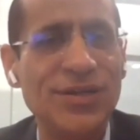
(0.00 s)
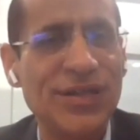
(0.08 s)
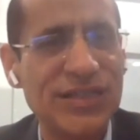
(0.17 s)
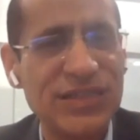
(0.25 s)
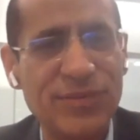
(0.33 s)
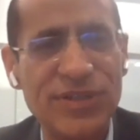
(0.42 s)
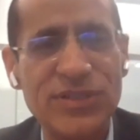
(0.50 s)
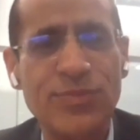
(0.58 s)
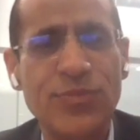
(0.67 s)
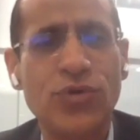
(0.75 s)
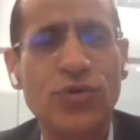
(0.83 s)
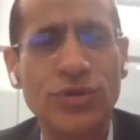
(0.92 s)
customer
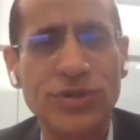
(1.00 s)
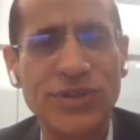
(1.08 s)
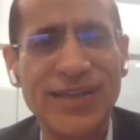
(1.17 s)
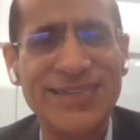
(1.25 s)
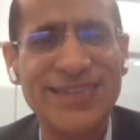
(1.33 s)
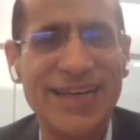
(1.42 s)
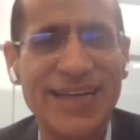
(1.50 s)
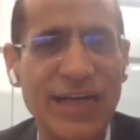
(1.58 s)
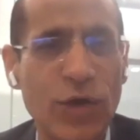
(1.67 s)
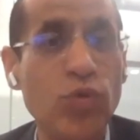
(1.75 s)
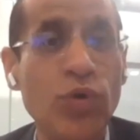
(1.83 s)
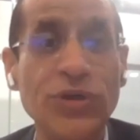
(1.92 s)
support,
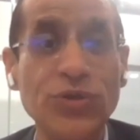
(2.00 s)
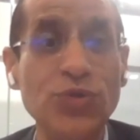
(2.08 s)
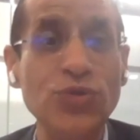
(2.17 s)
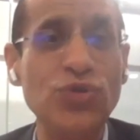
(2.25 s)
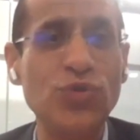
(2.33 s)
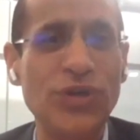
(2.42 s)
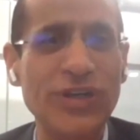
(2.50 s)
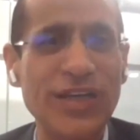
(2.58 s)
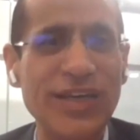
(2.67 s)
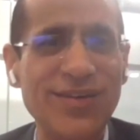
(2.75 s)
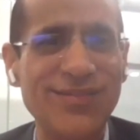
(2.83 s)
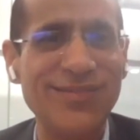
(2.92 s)
etc., who were used to
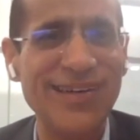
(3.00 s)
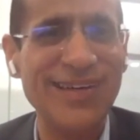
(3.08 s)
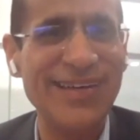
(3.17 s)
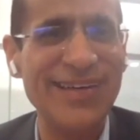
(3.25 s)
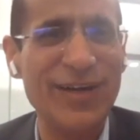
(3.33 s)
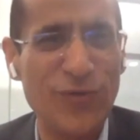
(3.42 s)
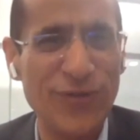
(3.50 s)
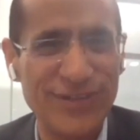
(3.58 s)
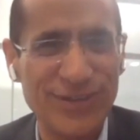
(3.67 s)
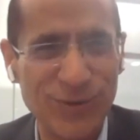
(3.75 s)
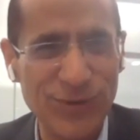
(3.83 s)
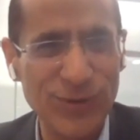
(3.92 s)
working in the
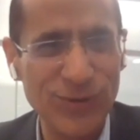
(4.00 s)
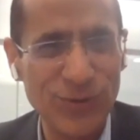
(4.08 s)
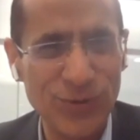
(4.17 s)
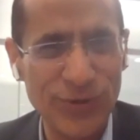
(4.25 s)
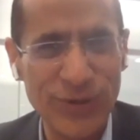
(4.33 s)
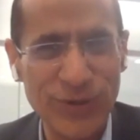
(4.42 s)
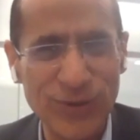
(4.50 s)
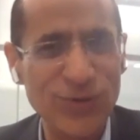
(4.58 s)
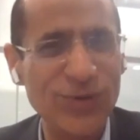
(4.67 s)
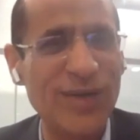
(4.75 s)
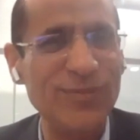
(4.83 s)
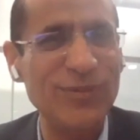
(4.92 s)
office, who were
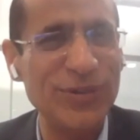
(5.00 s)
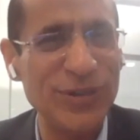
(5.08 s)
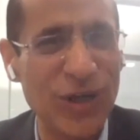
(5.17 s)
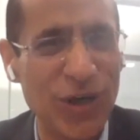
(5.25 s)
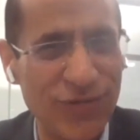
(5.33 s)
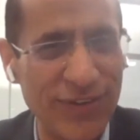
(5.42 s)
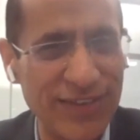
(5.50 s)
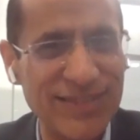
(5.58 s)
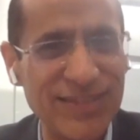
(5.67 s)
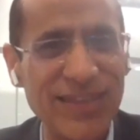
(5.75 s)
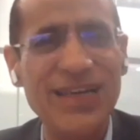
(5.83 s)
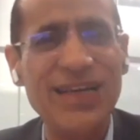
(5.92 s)
used to come to the
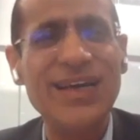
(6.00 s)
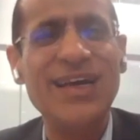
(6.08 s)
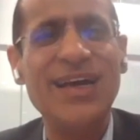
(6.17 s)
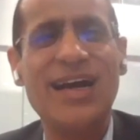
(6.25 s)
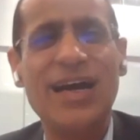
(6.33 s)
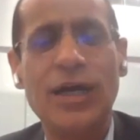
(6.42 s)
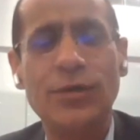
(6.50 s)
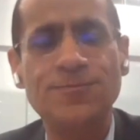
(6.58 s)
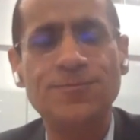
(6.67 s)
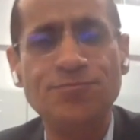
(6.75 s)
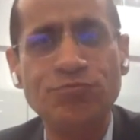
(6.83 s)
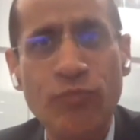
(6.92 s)
office,
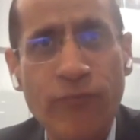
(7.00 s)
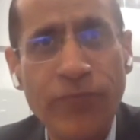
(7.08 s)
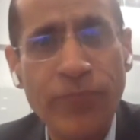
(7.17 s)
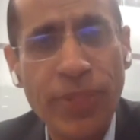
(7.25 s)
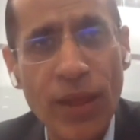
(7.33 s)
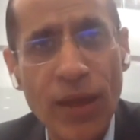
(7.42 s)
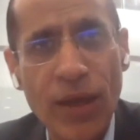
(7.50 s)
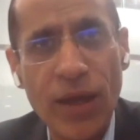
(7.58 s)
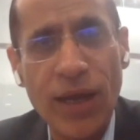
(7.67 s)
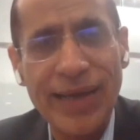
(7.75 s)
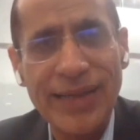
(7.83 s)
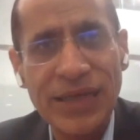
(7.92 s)

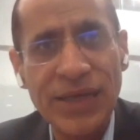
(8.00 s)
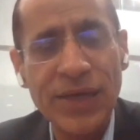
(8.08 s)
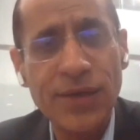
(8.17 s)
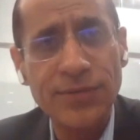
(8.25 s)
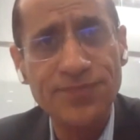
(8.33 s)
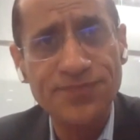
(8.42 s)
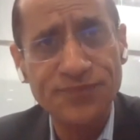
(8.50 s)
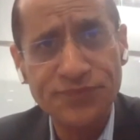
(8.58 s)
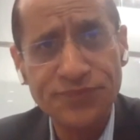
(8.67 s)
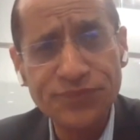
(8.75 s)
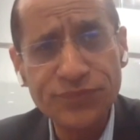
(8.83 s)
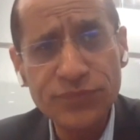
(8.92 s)
I think
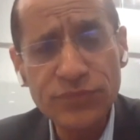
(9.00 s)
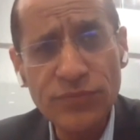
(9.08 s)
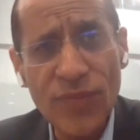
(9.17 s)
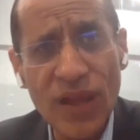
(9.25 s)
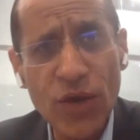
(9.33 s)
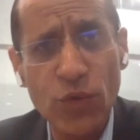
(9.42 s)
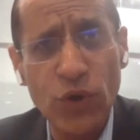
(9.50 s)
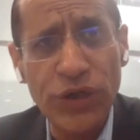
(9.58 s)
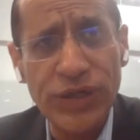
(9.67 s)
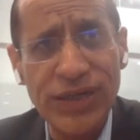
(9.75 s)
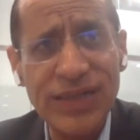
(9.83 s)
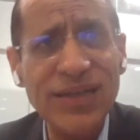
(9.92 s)

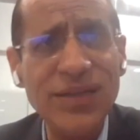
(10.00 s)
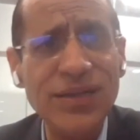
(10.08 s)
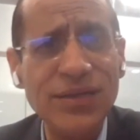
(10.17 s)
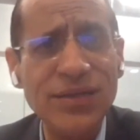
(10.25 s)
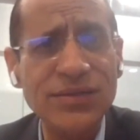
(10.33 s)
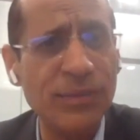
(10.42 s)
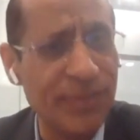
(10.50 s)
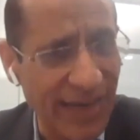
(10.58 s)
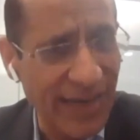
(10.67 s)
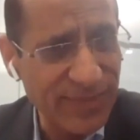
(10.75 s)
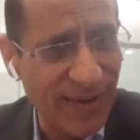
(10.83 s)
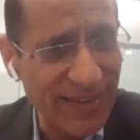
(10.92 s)
were a little
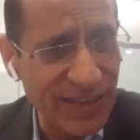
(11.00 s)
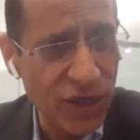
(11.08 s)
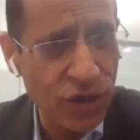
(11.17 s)
surprised by the